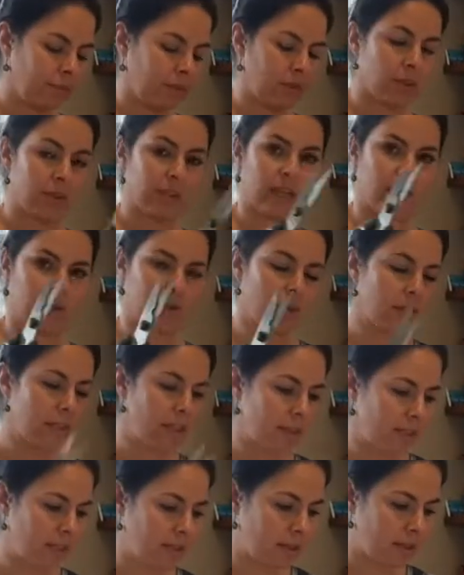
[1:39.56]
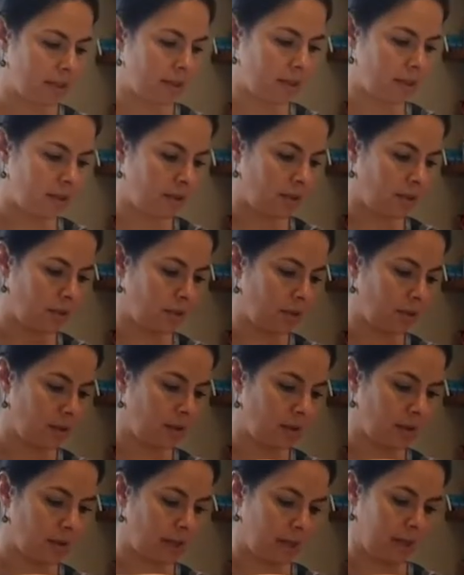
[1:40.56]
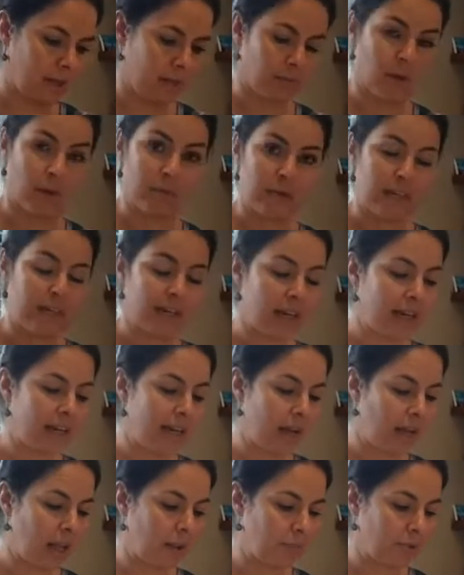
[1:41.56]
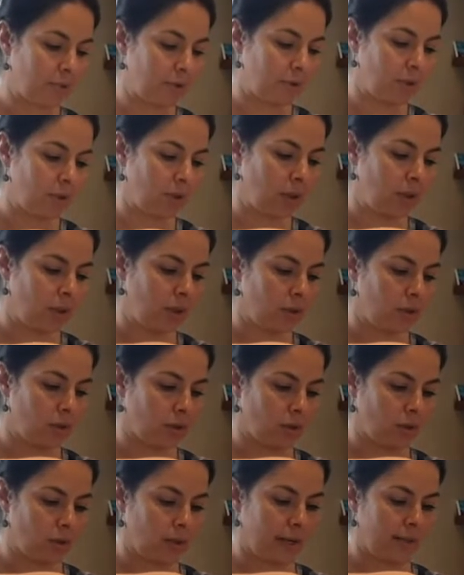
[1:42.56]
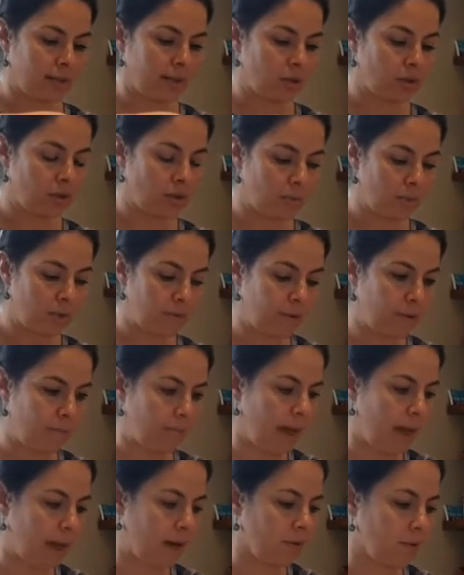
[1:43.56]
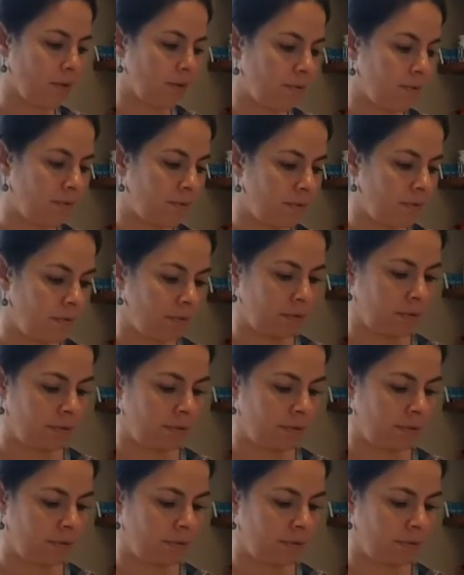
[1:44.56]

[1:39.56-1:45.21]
You take your scissors, let mommy and daddy help you. You cut the top of the bag off.